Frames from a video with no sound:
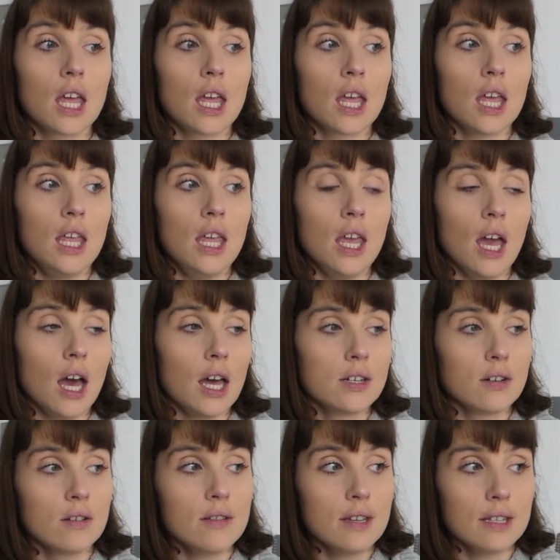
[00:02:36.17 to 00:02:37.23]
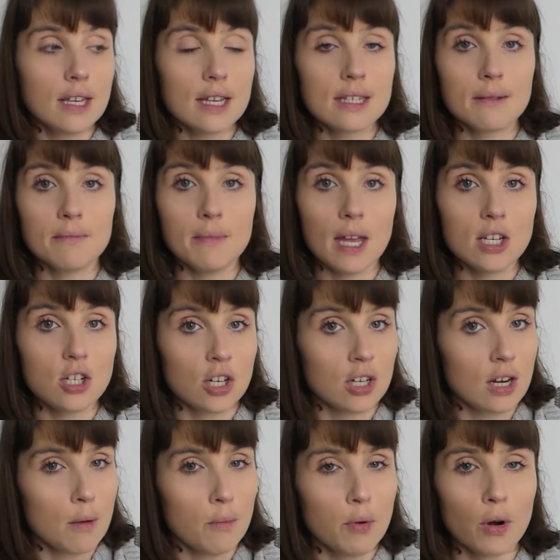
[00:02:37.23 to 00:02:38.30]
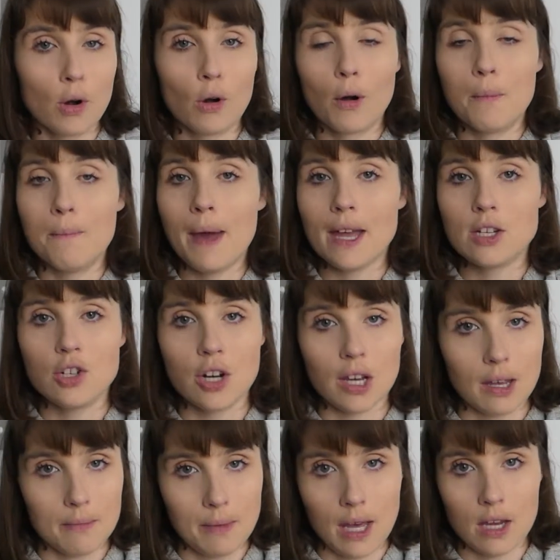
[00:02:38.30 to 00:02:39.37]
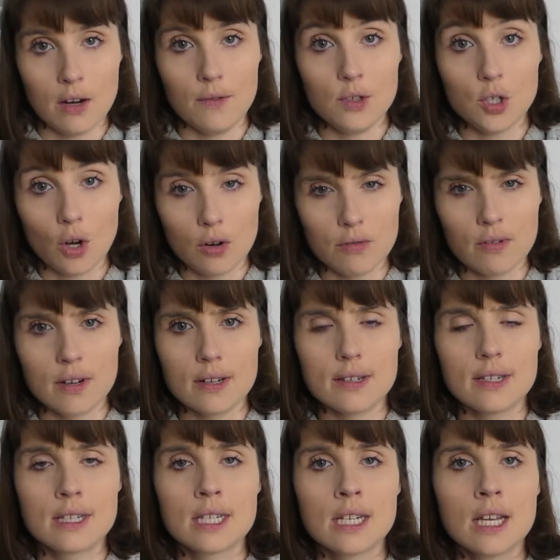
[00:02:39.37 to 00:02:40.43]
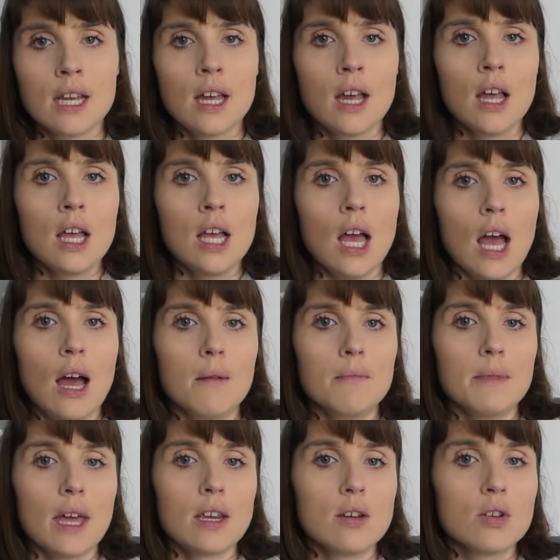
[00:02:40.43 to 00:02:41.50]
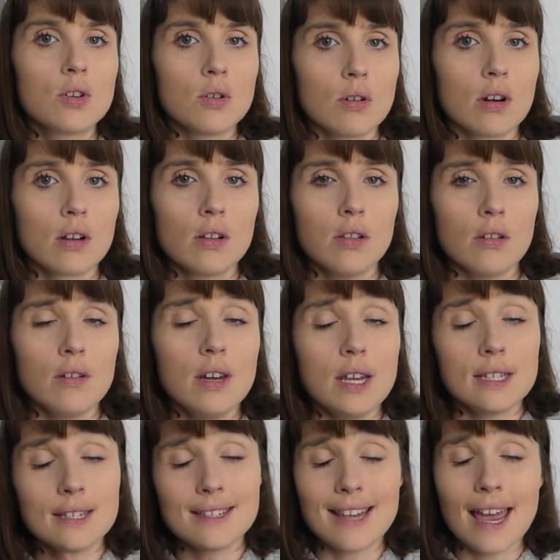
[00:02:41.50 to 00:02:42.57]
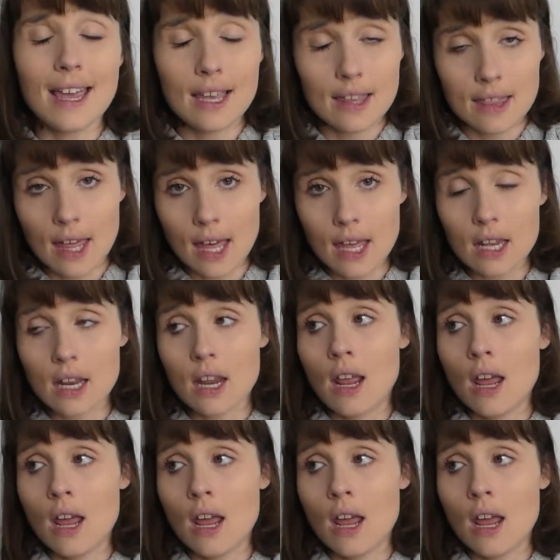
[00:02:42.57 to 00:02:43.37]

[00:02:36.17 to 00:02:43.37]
yeah, I don't think there's a magic number or a magic amount of genres that you should include. In saying that,